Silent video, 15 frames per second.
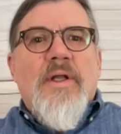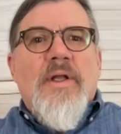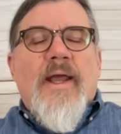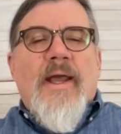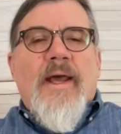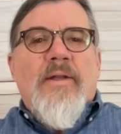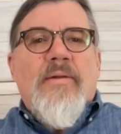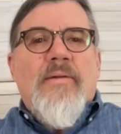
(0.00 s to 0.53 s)

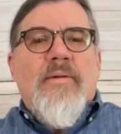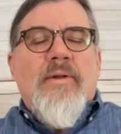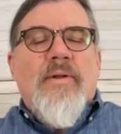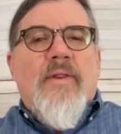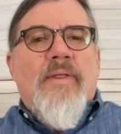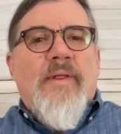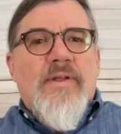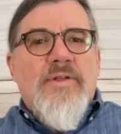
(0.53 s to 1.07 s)
And I
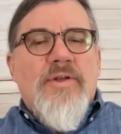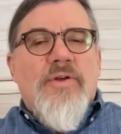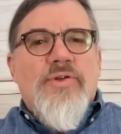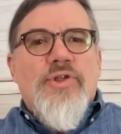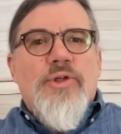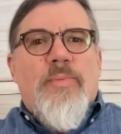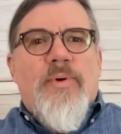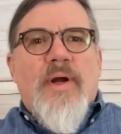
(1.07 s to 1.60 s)
think it's also
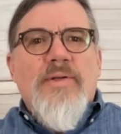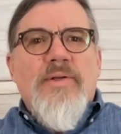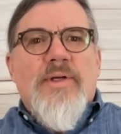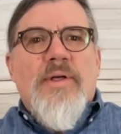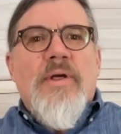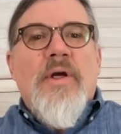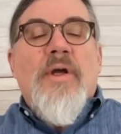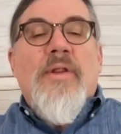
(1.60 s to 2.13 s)

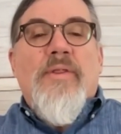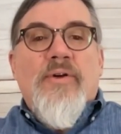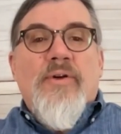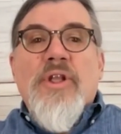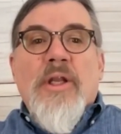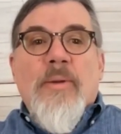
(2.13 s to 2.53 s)
surprising, there tend